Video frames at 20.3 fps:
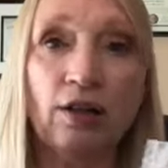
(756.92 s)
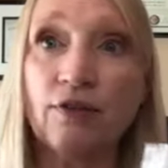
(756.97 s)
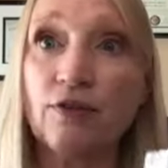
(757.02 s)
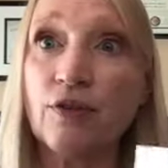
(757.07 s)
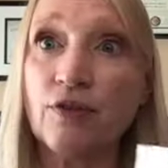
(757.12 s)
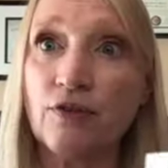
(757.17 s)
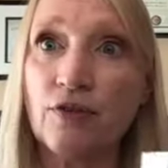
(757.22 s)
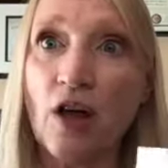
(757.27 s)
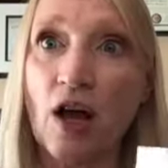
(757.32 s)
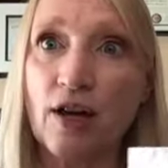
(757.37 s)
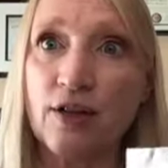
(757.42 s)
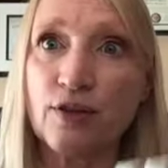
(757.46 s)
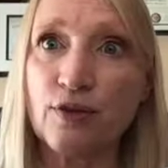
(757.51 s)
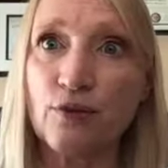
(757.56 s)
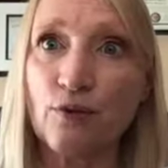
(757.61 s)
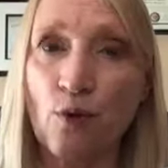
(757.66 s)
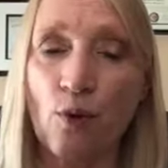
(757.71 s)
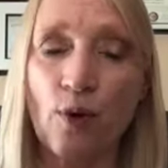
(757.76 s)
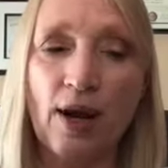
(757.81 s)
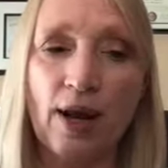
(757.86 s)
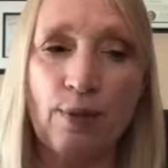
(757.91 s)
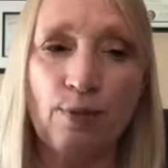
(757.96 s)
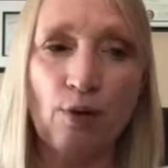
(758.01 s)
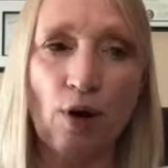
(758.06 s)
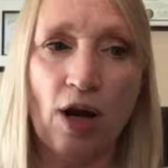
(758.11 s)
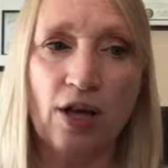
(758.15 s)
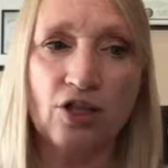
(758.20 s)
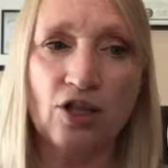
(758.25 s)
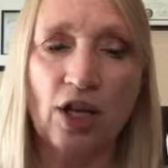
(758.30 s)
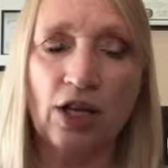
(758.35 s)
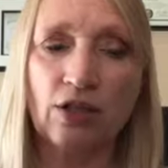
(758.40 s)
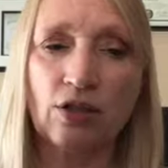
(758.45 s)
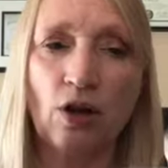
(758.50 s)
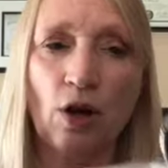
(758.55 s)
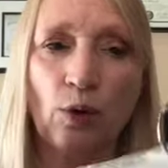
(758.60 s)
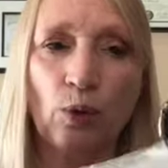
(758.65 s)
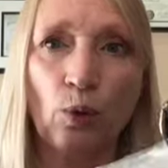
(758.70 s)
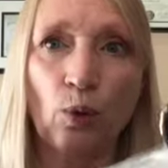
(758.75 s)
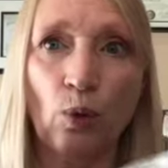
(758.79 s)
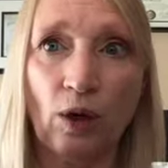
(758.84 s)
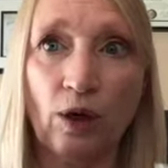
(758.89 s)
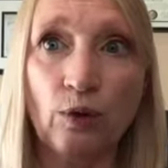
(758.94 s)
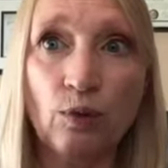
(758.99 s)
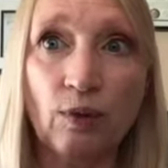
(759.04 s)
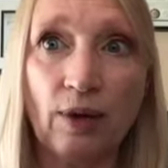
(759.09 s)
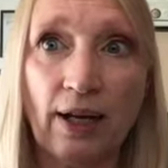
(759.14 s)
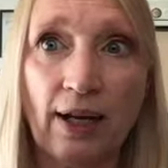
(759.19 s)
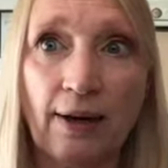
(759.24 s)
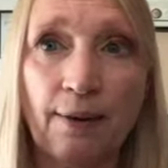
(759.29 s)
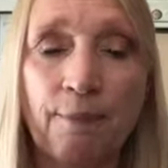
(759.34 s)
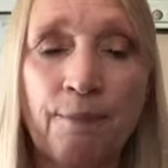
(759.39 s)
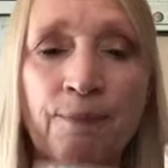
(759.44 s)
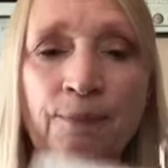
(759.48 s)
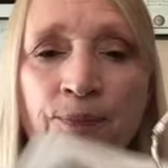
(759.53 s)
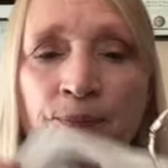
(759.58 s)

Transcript: floss for a project on one ring